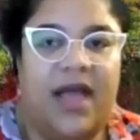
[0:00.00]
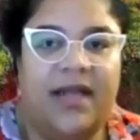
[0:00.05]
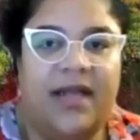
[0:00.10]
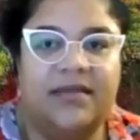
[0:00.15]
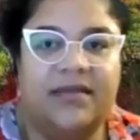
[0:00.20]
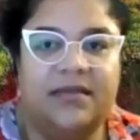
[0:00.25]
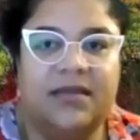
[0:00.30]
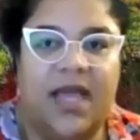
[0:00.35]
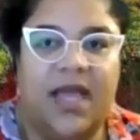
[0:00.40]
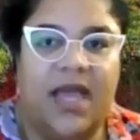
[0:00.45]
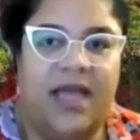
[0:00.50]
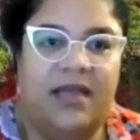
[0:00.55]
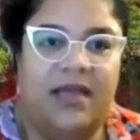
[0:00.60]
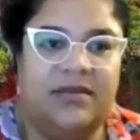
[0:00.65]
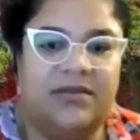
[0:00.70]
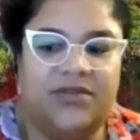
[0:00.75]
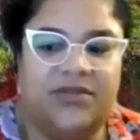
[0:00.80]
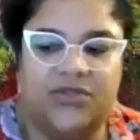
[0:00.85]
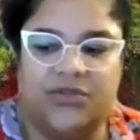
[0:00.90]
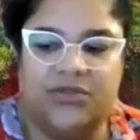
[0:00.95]
not
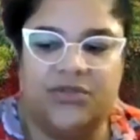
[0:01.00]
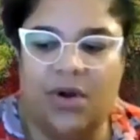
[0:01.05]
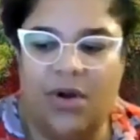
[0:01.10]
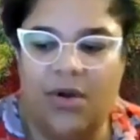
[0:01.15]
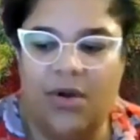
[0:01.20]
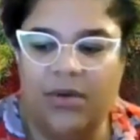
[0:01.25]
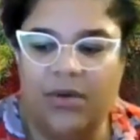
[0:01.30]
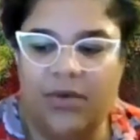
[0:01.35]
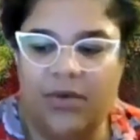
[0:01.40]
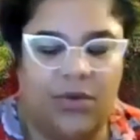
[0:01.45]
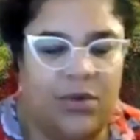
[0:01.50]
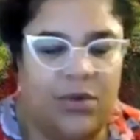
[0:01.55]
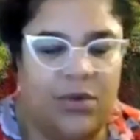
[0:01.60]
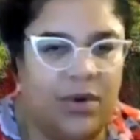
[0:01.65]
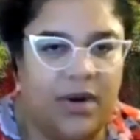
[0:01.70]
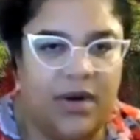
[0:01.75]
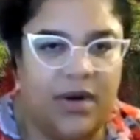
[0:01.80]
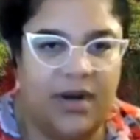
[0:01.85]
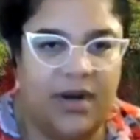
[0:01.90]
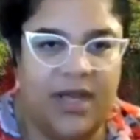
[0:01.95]
as strong or
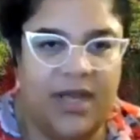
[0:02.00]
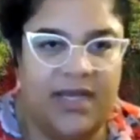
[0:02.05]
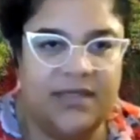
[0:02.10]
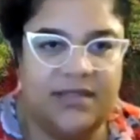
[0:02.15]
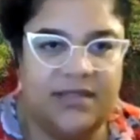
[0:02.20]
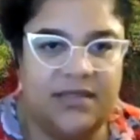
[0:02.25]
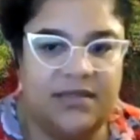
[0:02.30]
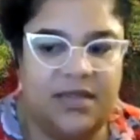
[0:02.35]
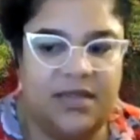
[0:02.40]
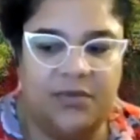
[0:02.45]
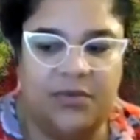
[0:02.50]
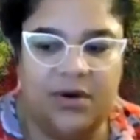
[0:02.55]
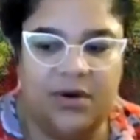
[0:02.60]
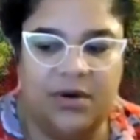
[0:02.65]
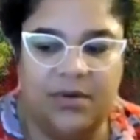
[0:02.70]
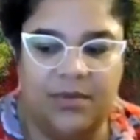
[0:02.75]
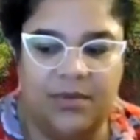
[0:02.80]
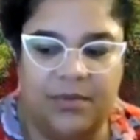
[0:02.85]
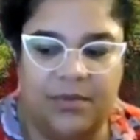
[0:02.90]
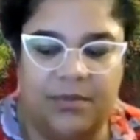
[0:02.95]
organized as they
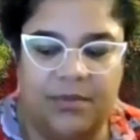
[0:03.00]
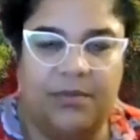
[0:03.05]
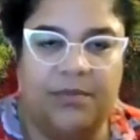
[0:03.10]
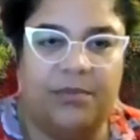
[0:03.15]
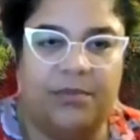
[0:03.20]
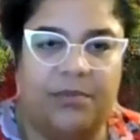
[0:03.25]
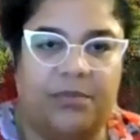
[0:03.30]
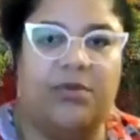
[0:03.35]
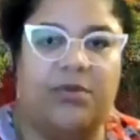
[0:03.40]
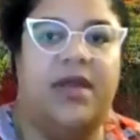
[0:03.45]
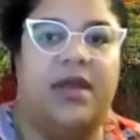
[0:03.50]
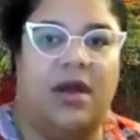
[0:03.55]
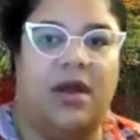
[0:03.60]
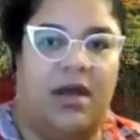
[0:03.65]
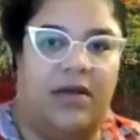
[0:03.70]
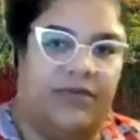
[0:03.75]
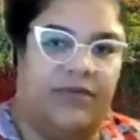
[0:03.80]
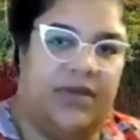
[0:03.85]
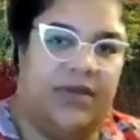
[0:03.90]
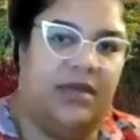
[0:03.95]
were
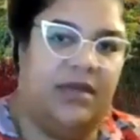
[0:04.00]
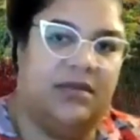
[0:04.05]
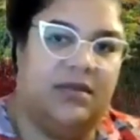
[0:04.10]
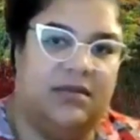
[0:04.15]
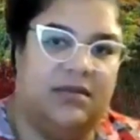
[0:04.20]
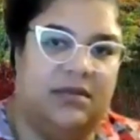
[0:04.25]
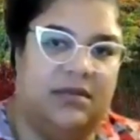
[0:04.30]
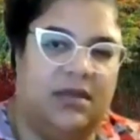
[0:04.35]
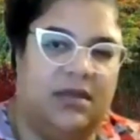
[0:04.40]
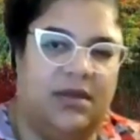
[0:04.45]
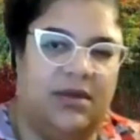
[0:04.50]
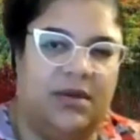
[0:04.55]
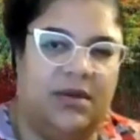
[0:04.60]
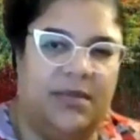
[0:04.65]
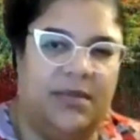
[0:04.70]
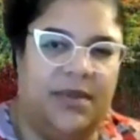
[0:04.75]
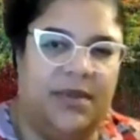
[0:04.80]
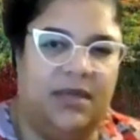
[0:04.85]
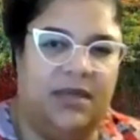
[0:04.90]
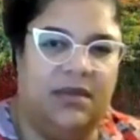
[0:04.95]
pre-conflict.
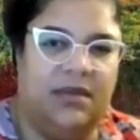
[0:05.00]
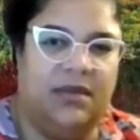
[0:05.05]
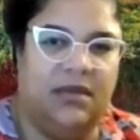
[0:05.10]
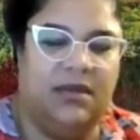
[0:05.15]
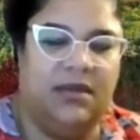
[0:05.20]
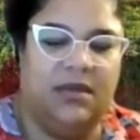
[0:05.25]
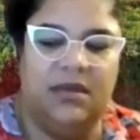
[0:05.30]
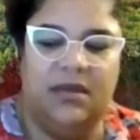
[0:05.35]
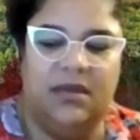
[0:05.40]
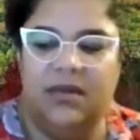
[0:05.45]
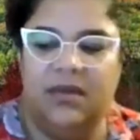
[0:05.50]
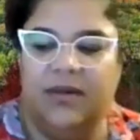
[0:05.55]
You know what I mean?